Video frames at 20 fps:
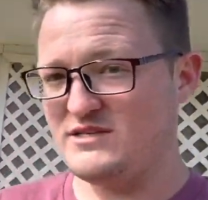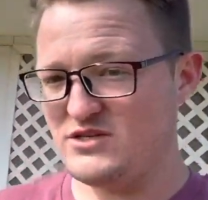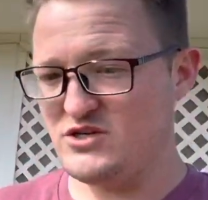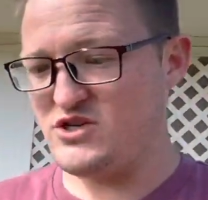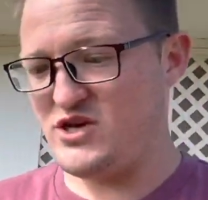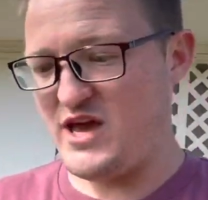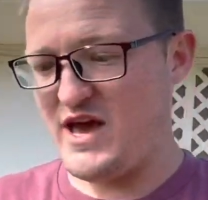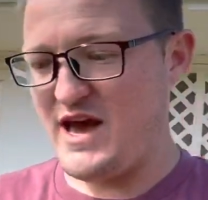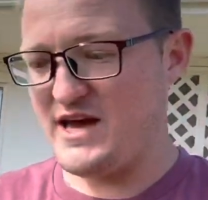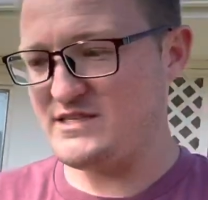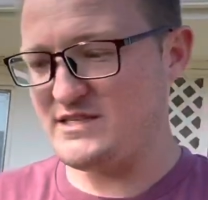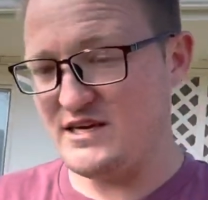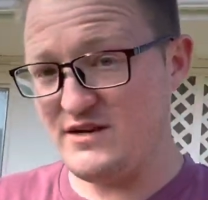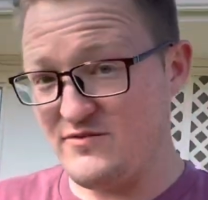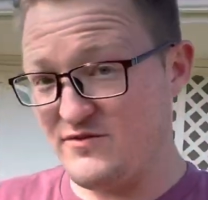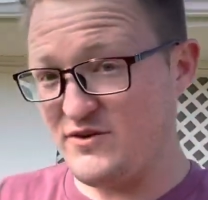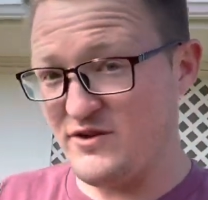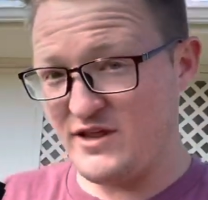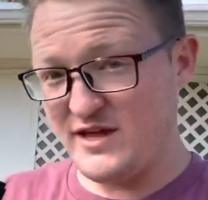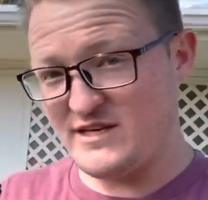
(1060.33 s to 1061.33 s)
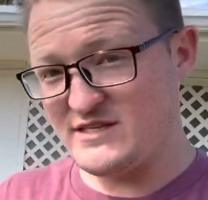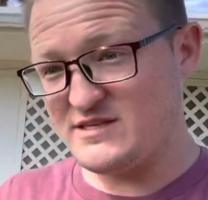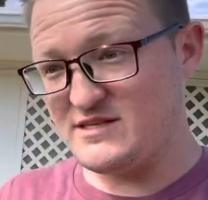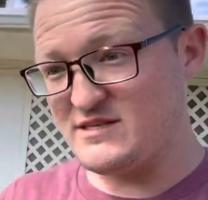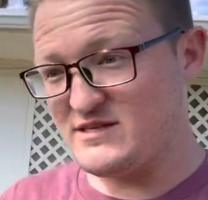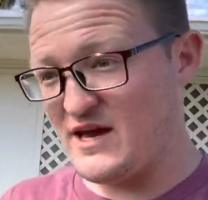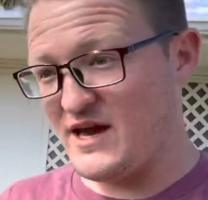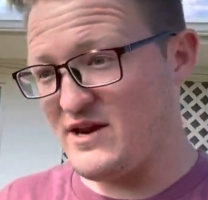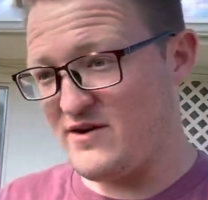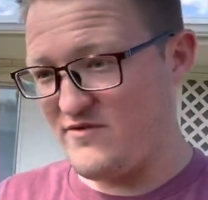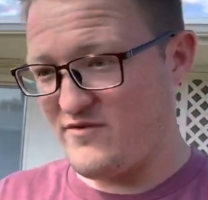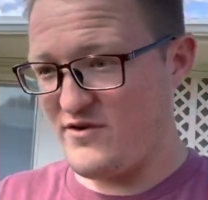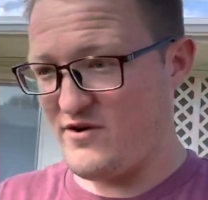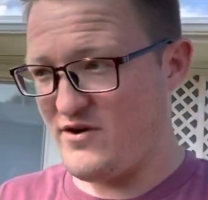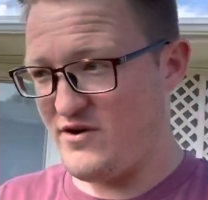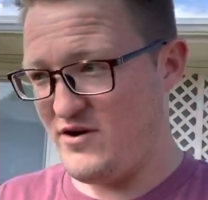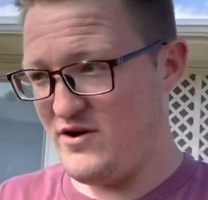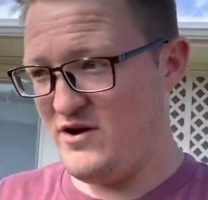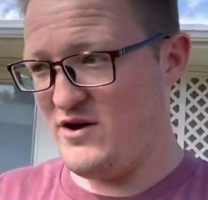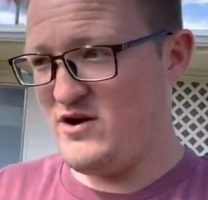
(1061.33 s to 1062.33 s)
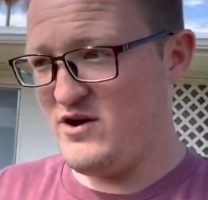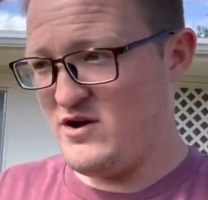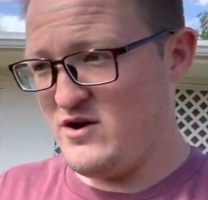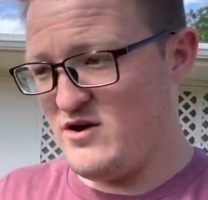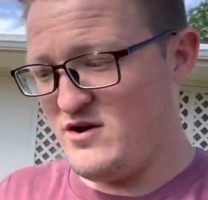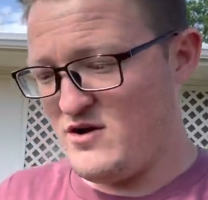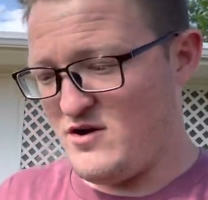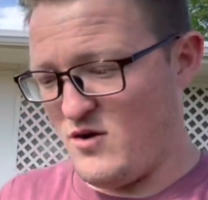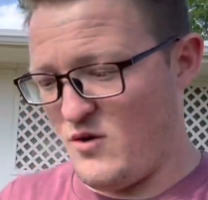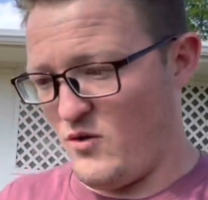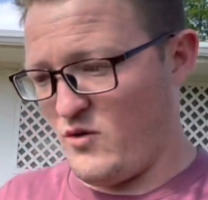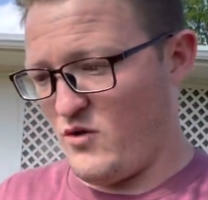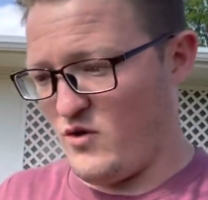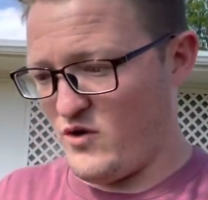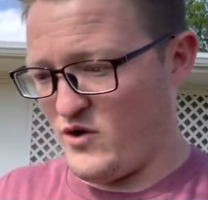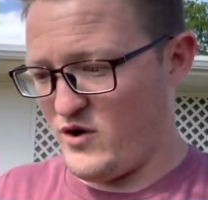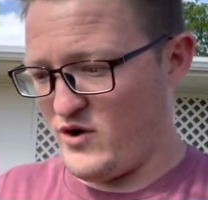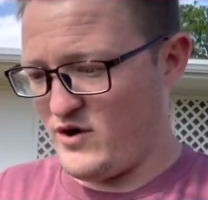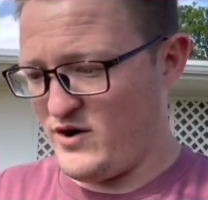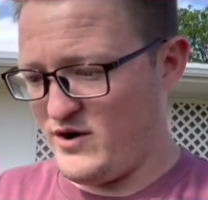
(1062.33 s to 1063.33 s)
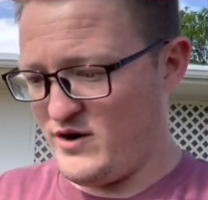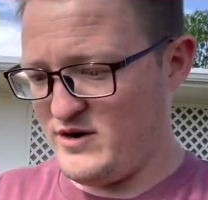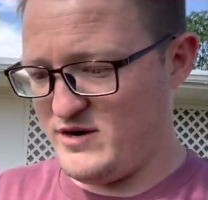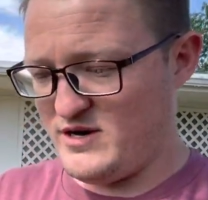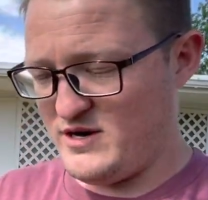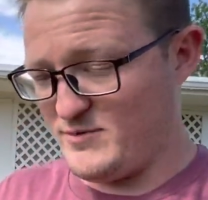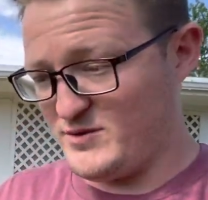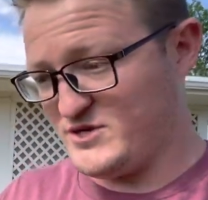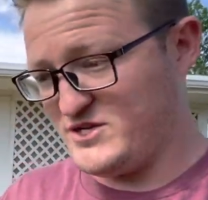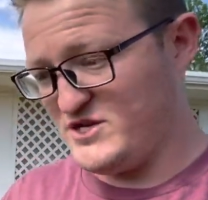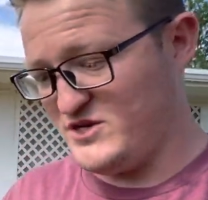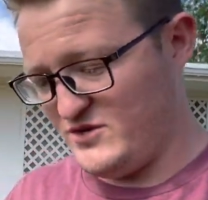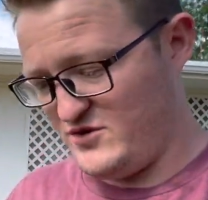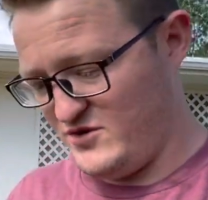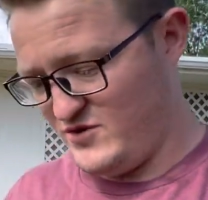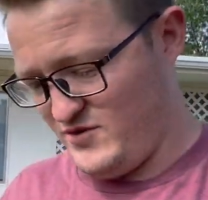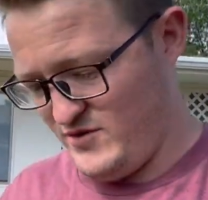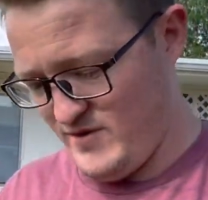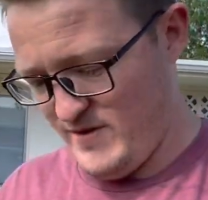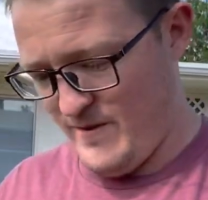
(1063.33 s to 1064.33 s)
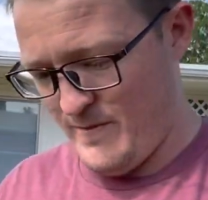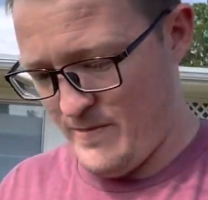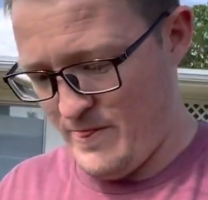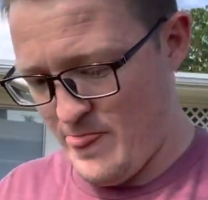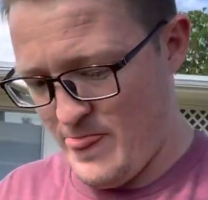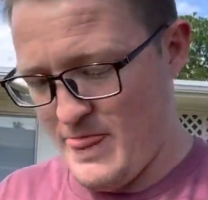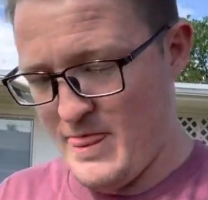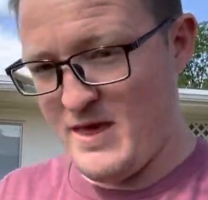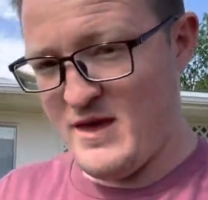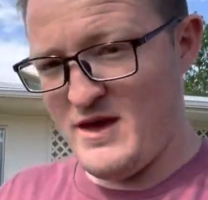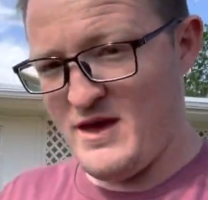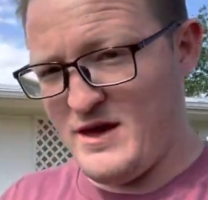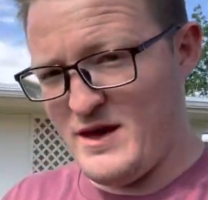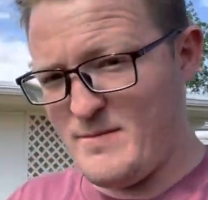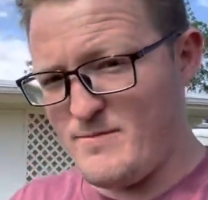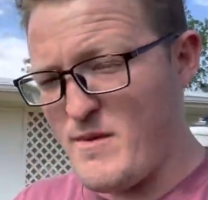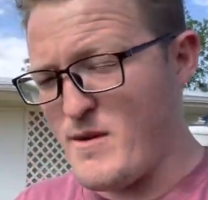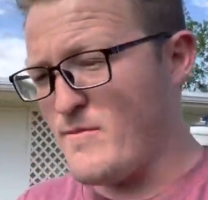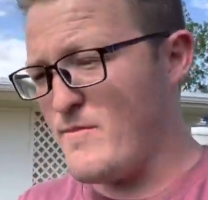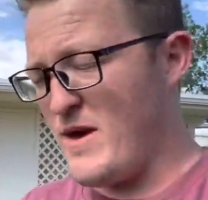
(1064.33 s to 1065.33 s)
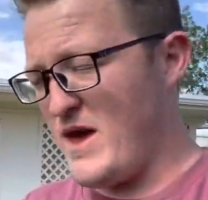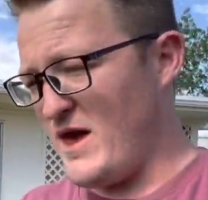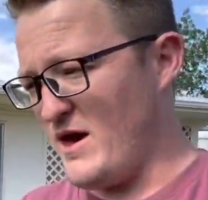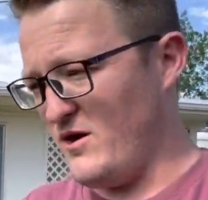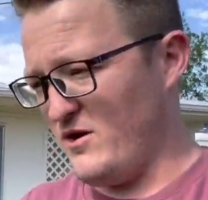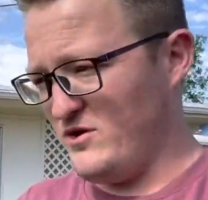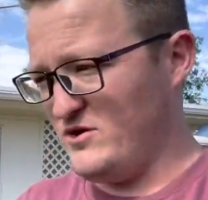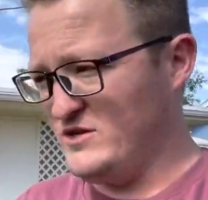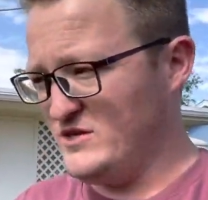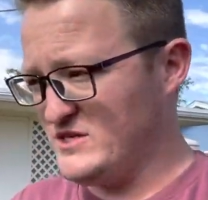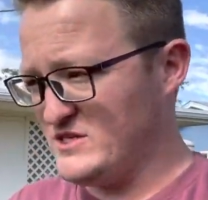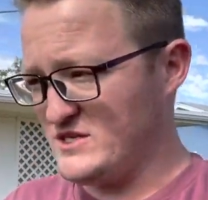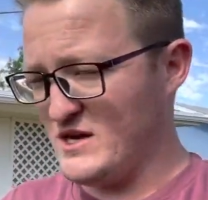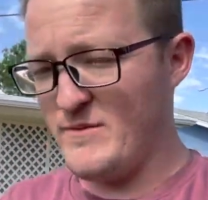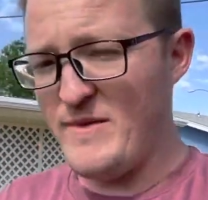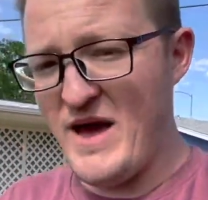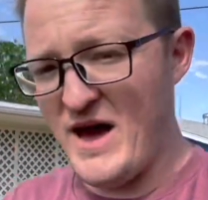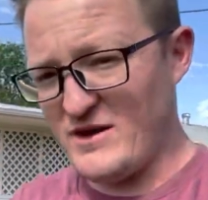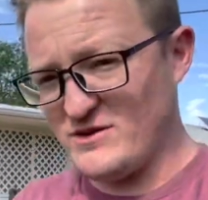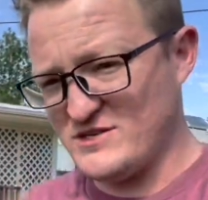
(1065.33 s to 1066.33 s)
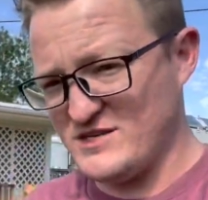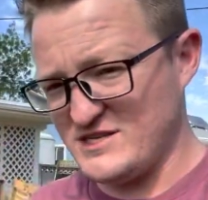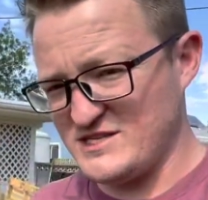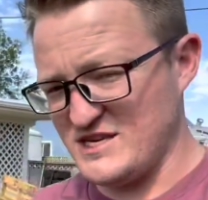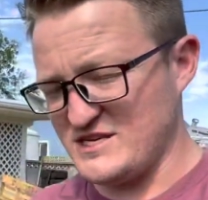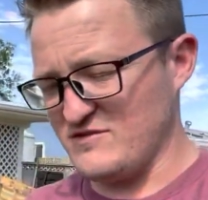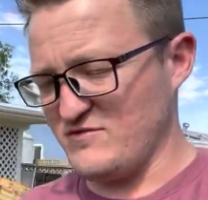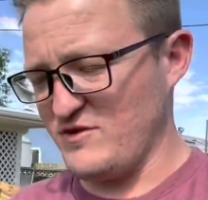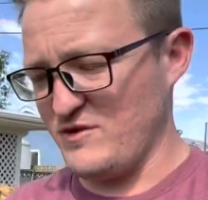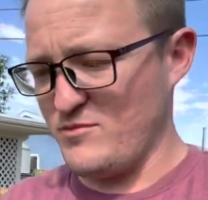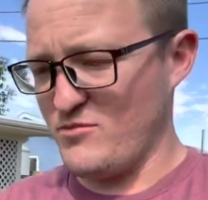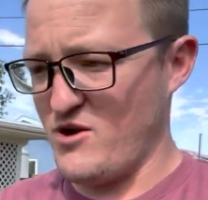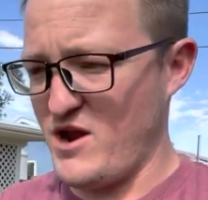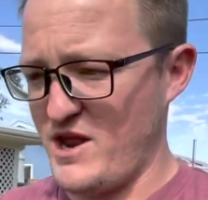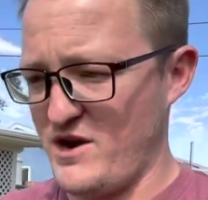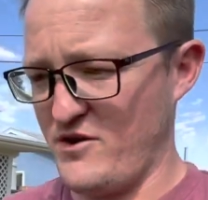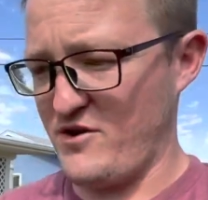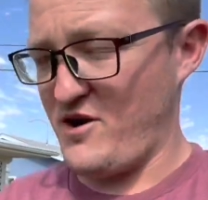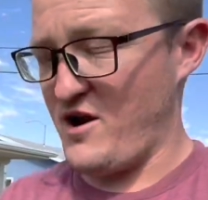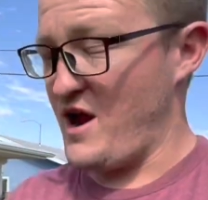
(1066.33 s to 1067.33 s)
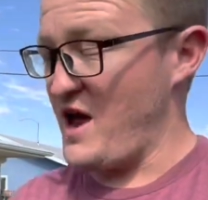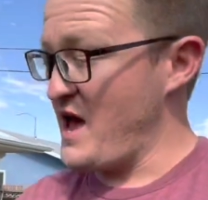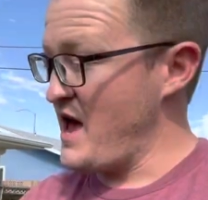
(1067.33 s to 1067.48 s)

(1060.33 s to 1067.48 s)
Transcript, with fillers: She has infertile eggs inside of her, or number two, my male somehow successfully bred her.